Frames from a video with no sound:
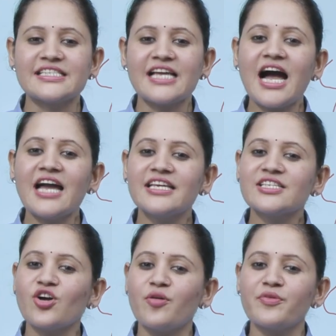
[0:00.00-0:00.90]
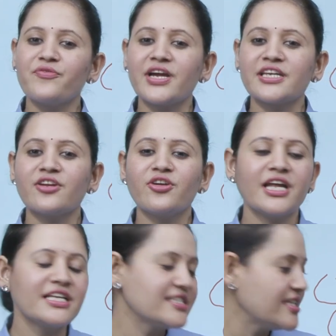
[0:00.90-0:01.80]
is highest common factor
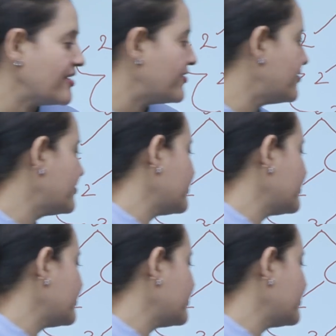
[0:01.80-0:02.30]
or HCF.